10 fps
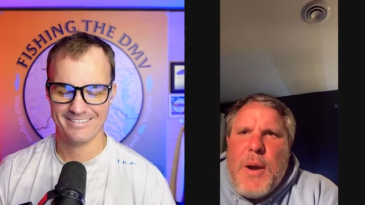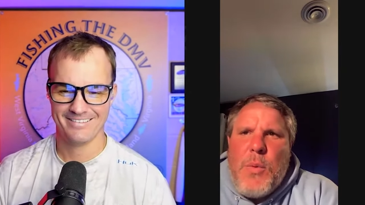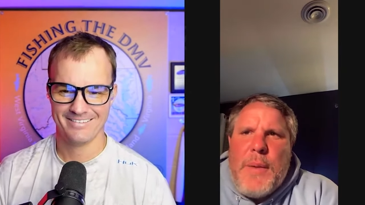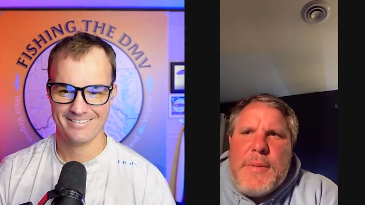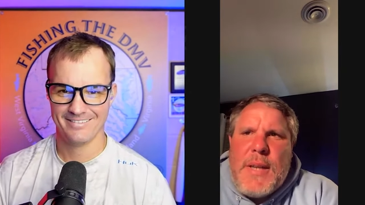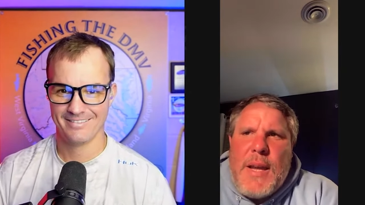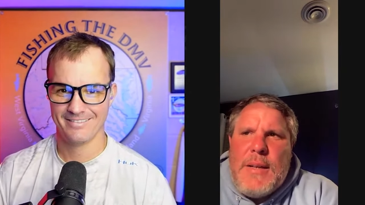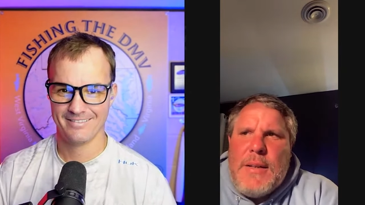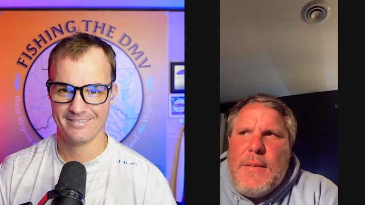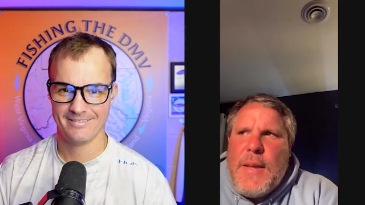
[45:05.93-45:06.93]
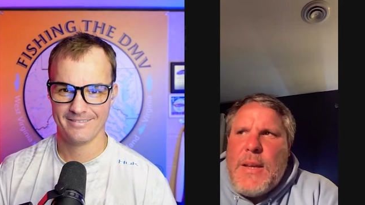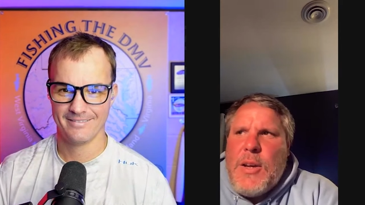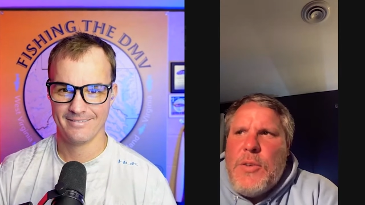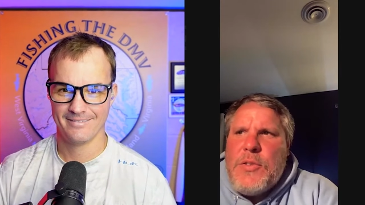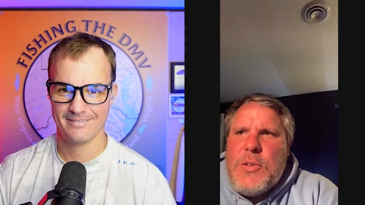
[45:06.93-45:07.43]
Speaker 1: people go to my website,
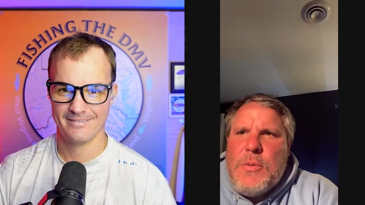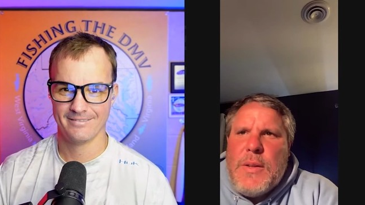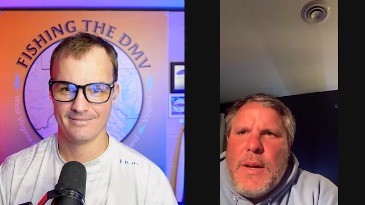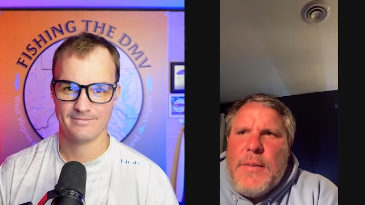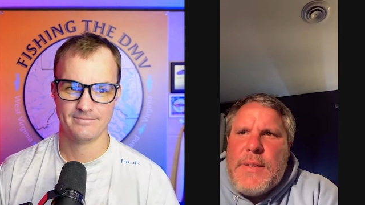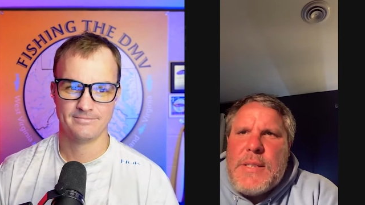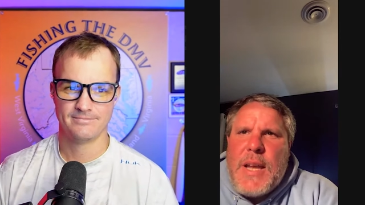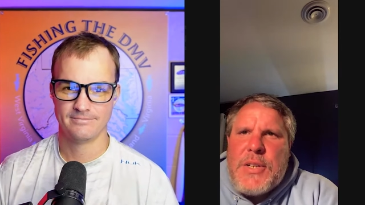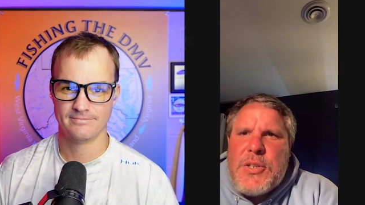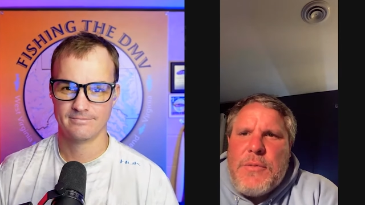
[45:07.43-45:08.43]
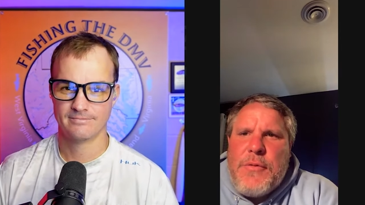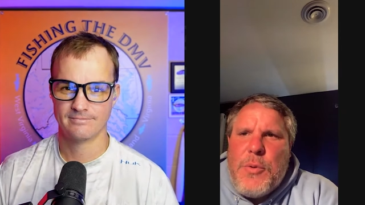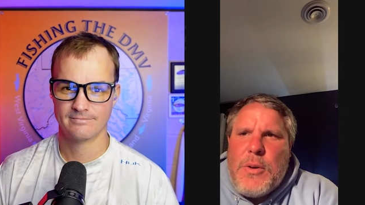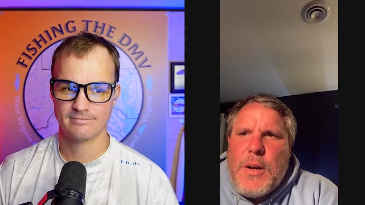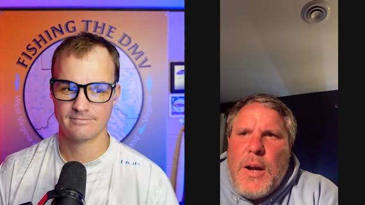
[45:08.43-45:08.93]
they can go to the
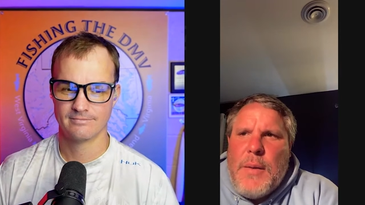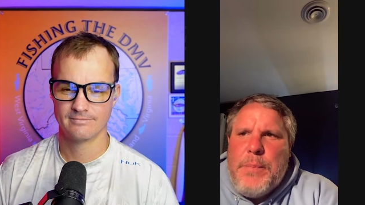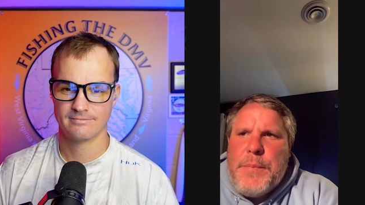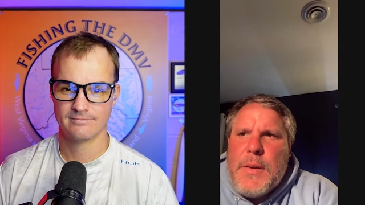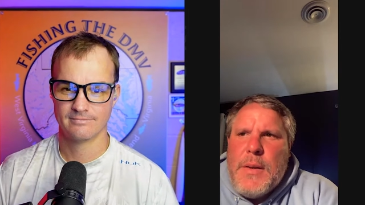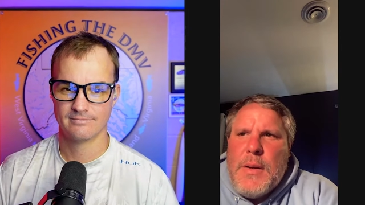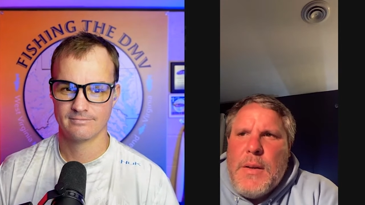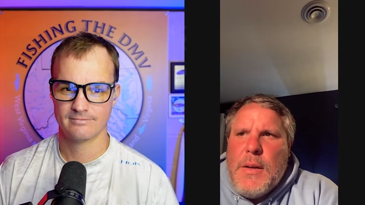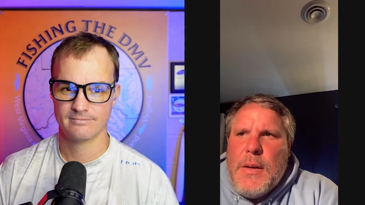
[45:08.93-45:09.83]
section for